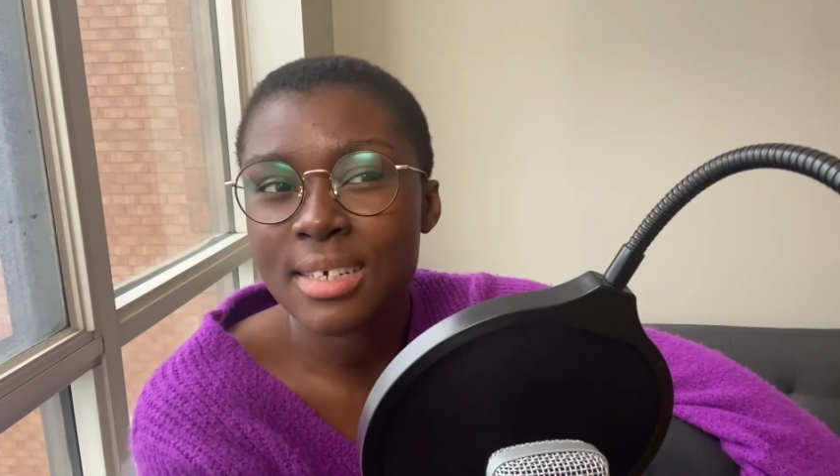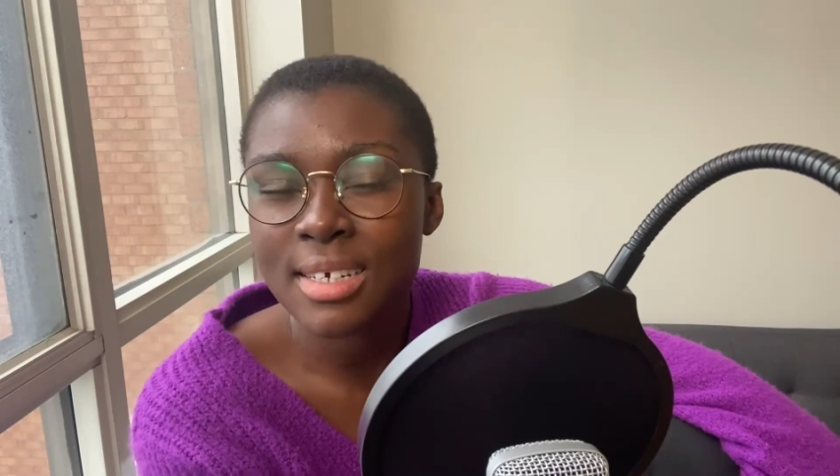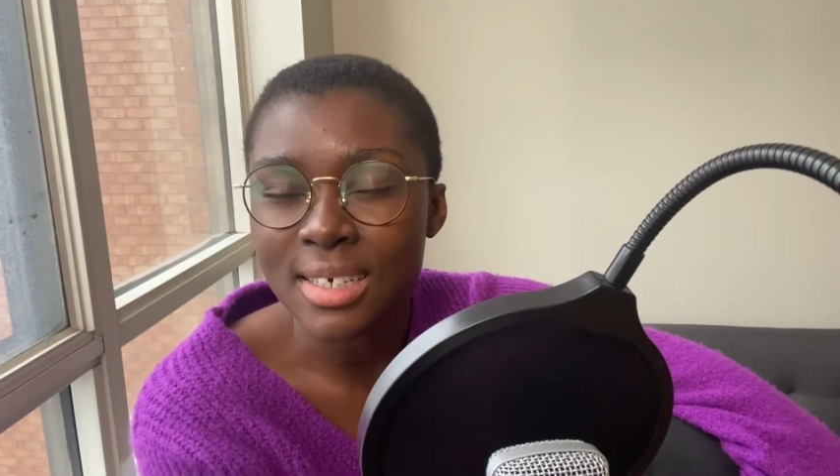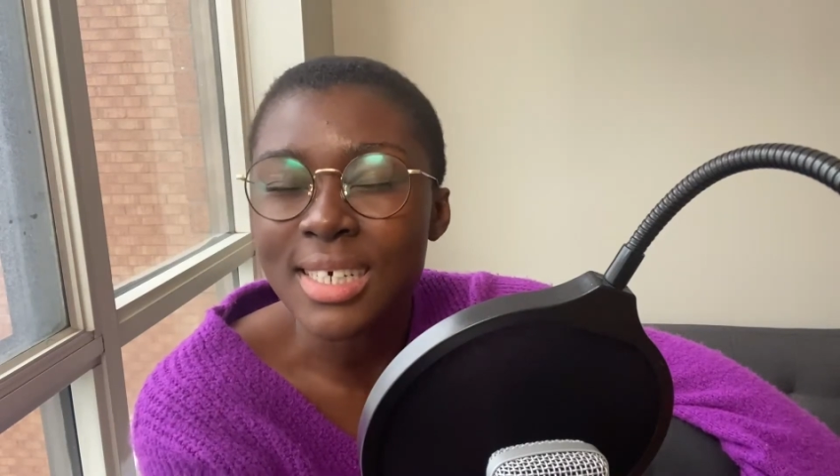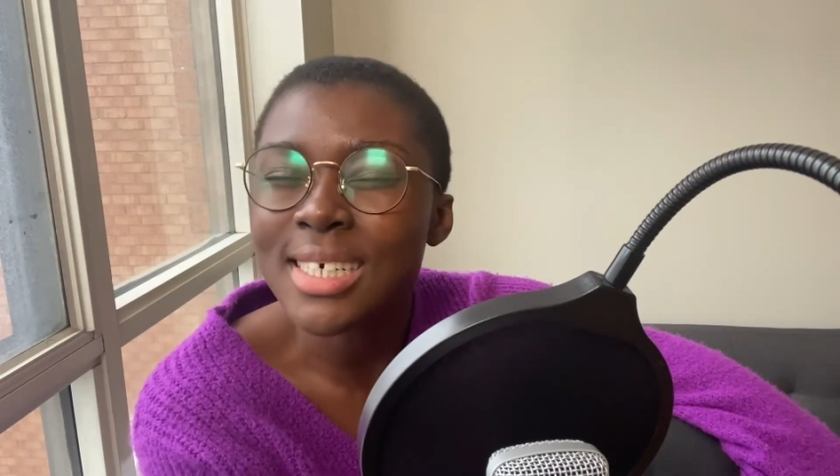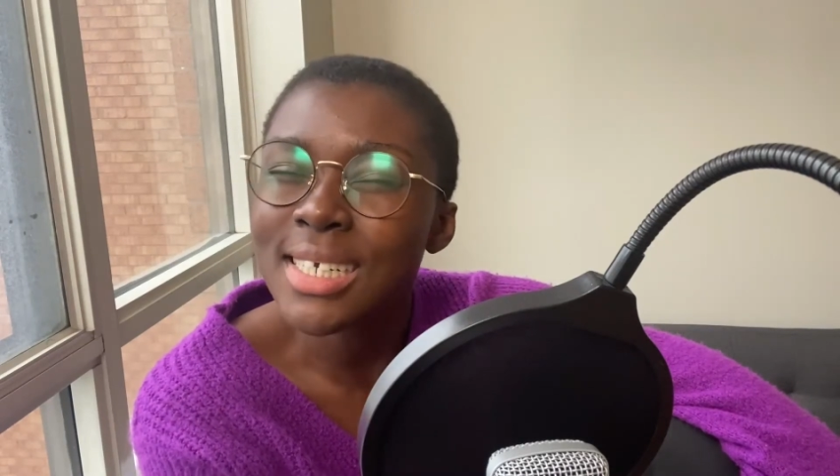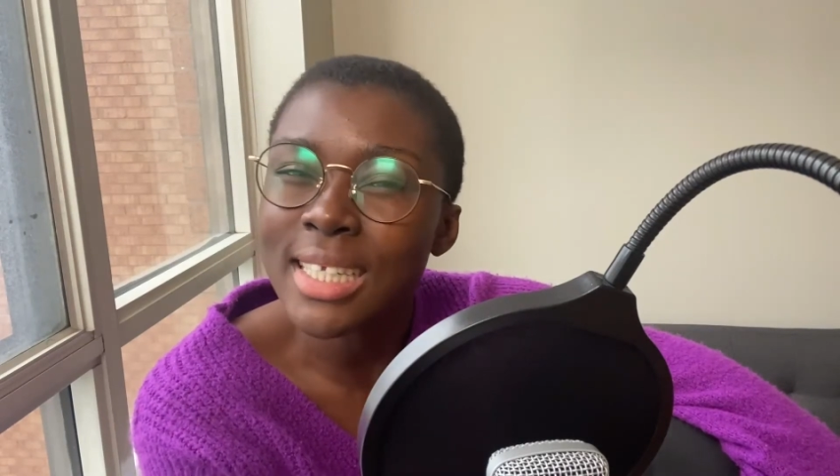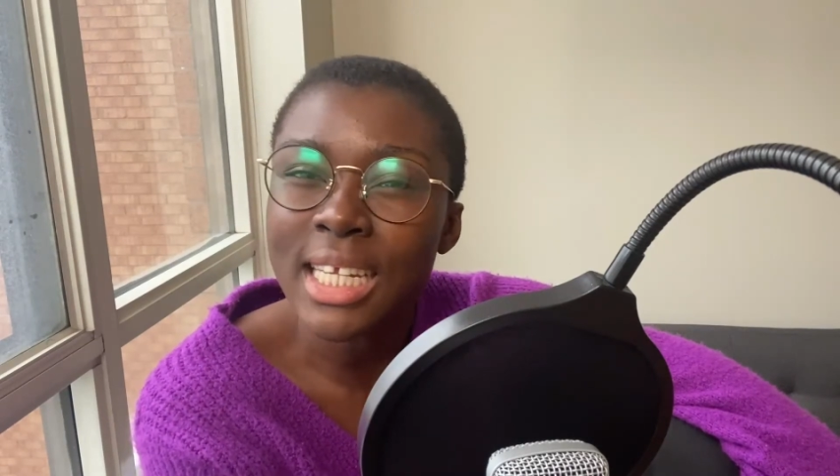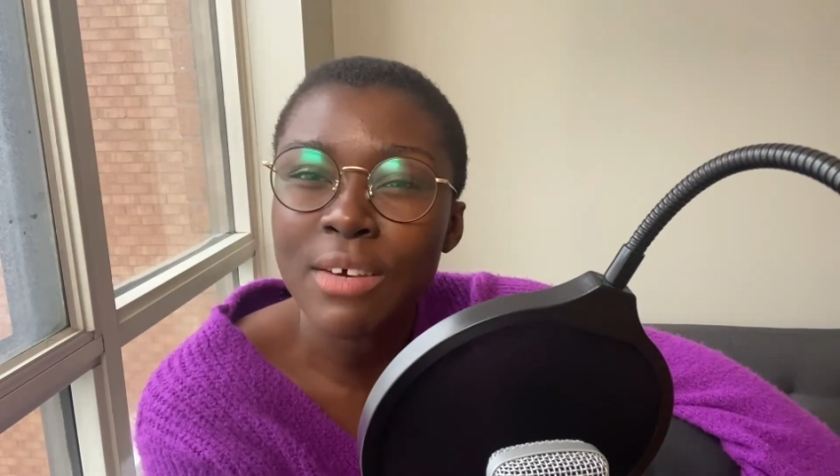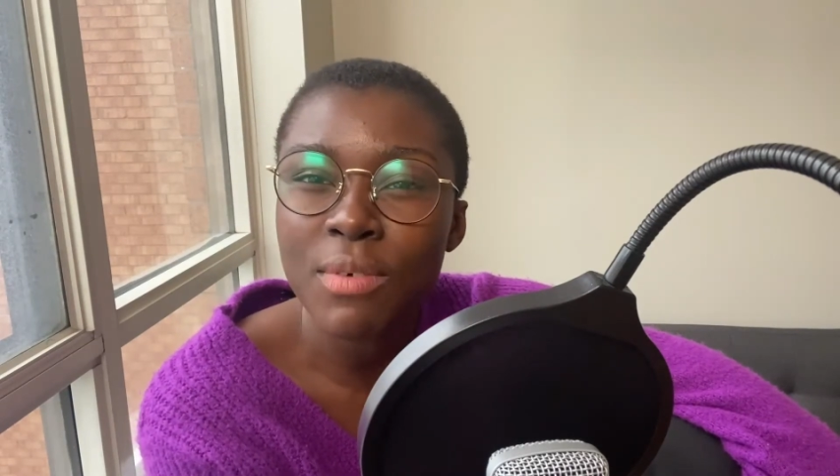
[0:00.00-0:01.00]

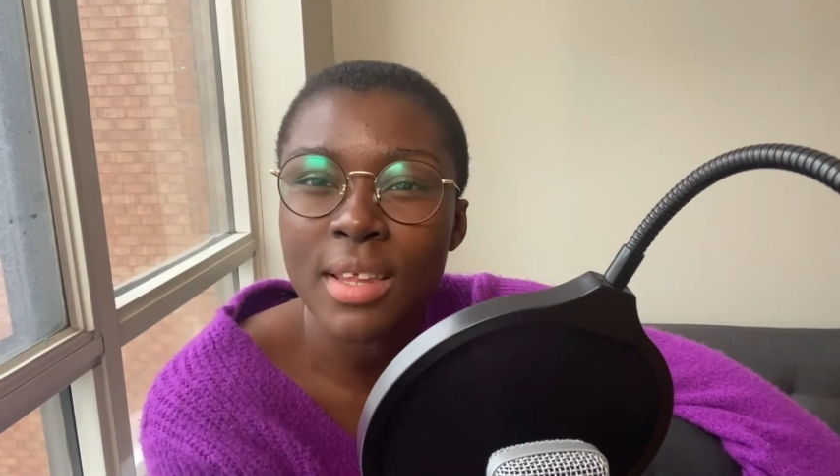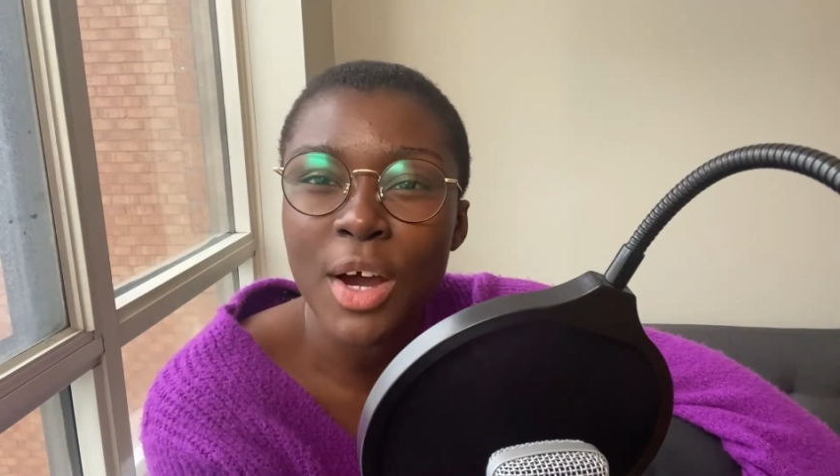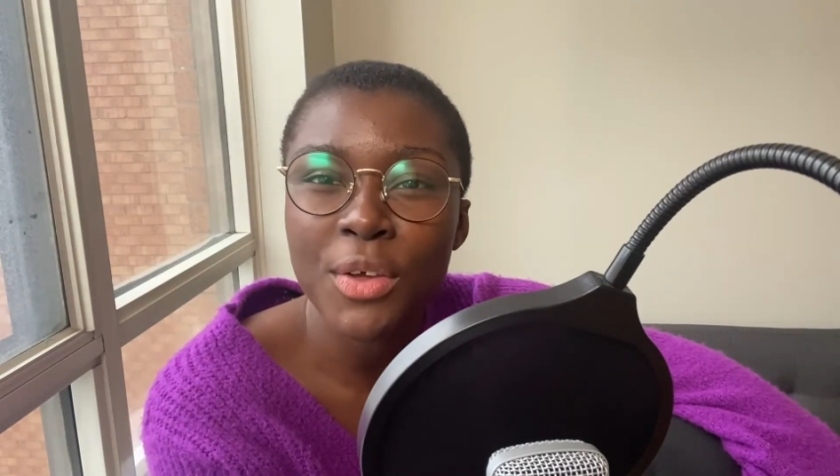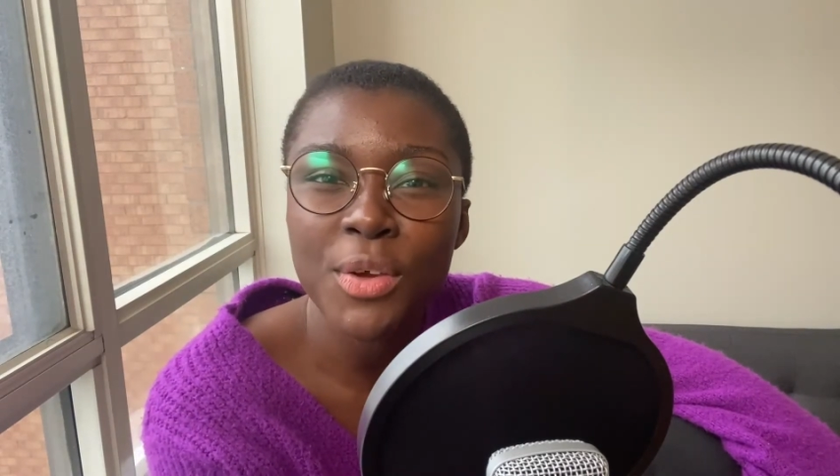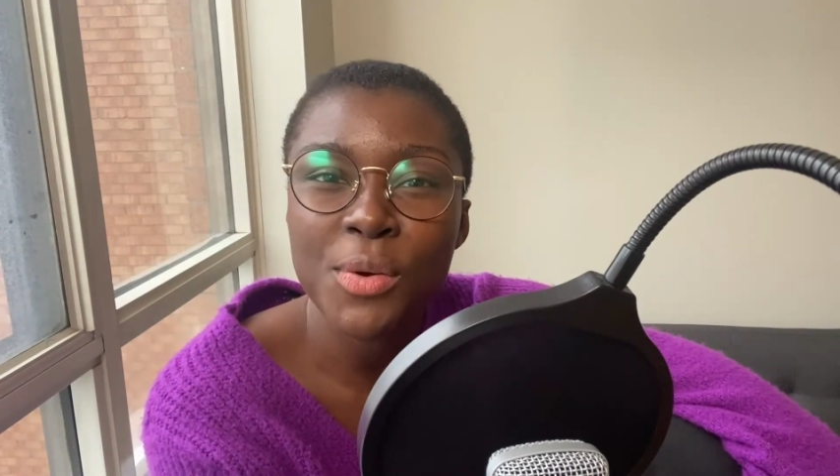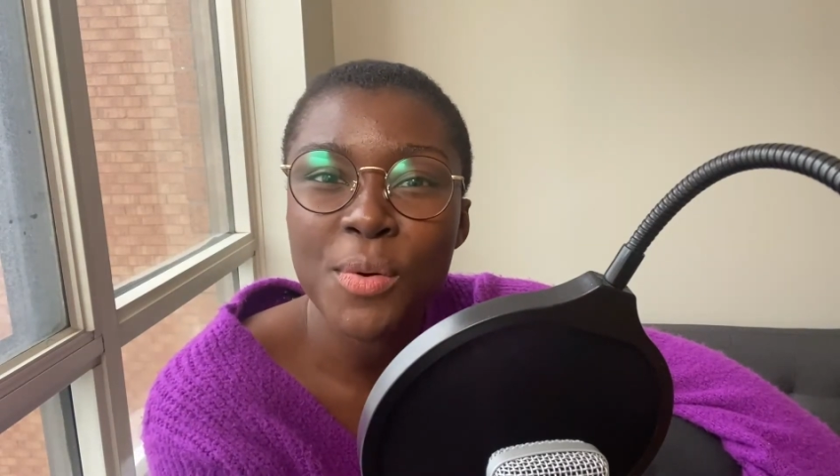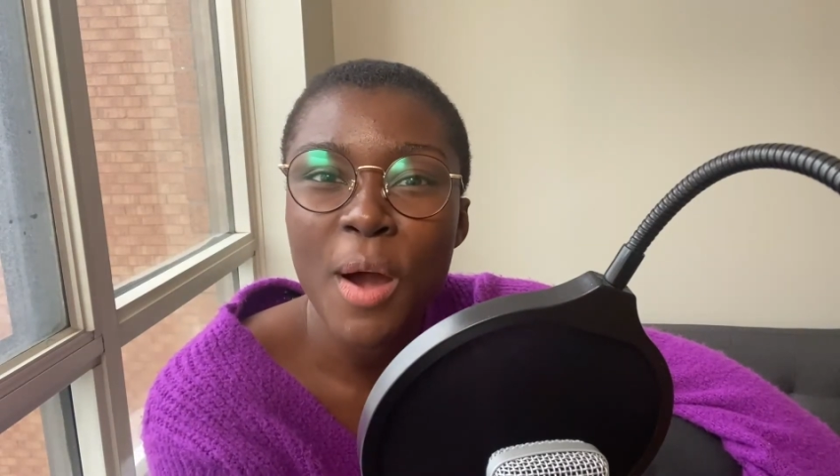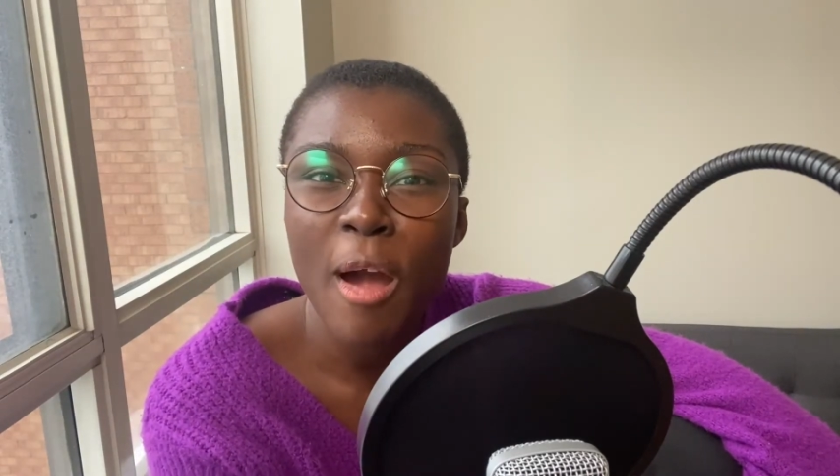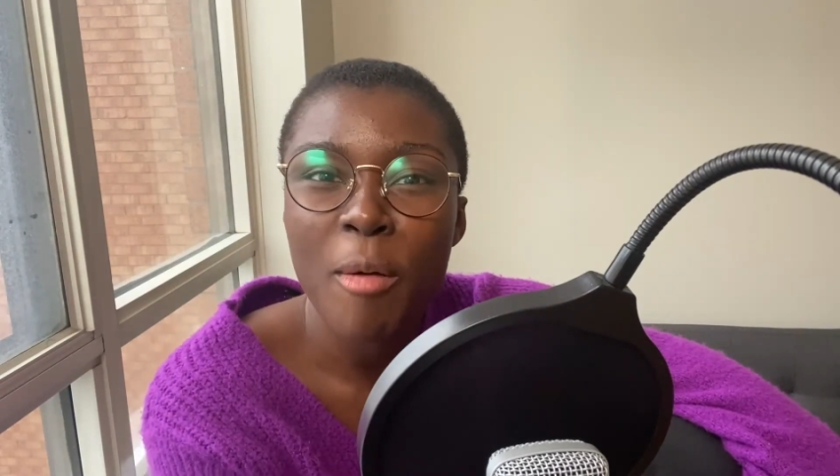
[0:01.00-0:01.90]
could live without you,